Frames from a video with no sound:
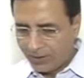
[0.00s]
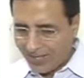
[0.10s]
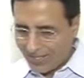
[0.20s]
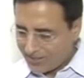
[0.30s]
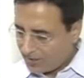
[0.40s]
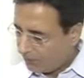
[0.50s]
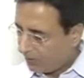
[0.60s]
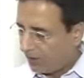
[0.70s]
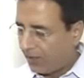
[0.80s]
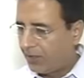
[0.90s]
As and
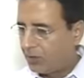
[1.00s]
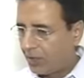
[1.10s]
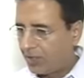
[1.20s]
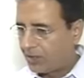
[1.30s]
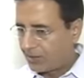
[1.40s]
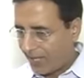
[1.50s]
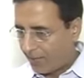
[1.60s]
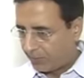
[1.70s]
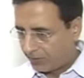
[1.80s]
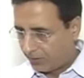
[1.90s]
when any changes
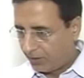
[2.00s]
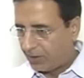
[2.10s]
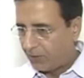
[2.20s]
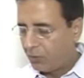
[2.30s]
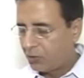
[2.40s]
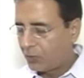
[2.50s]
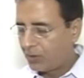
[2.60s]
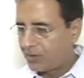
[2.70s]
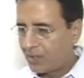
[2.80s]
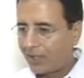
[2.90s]
happen,
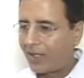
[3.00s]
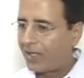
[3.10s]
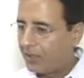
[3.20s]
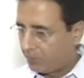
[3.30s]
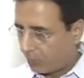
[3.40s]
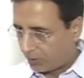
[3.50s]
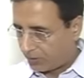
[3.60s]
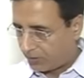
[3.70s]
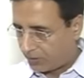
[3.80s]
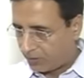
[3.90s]
individuals are
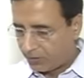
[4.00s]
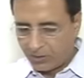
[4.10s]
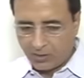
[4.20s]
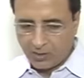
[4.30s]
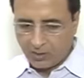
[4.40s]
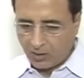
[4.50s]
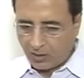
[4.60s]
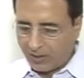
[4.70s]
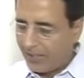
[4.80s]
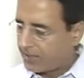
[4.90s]
unimportant.
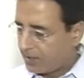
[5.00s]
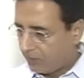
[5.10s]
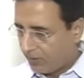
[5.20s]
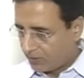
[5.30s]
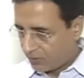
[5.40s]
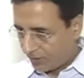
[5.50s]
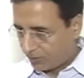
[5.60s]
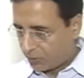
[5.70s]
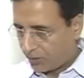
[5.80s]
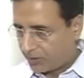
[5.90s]
As and when
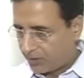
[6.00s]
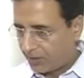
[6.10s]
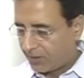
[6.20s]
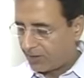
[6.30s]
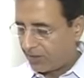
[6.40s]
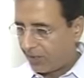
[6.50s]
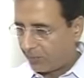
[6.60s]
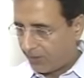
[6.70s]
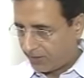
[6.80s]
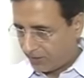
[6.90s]
structural changes
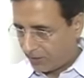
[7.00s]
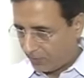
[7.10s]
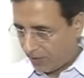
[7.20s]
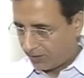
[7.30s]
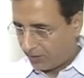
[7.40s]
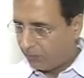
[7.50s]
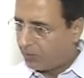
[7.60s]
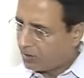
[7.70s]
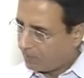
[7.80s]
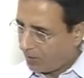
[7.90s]
take place in the party,
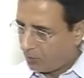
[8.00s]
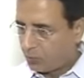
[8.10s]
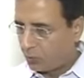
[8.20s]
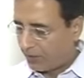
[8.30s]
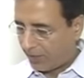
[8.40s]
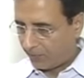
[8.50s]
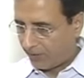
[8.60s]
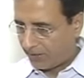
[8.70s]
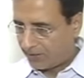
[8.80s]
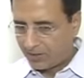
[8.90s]
which are bound to take
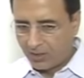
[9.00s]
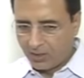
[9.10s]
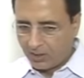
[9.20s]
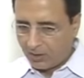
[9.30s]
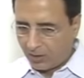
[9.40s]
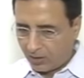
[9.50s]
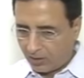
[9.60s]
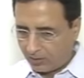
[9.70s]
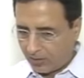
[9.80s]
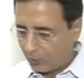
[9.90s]
place.
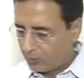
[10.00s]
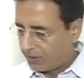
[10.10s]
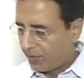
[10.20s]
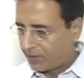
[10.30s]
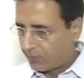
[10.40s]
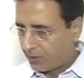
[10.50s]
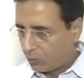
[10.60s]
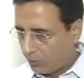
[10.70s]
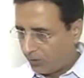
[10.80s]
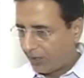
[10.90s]
Rahul ji has been
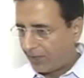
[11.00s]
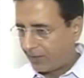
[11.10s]
doing that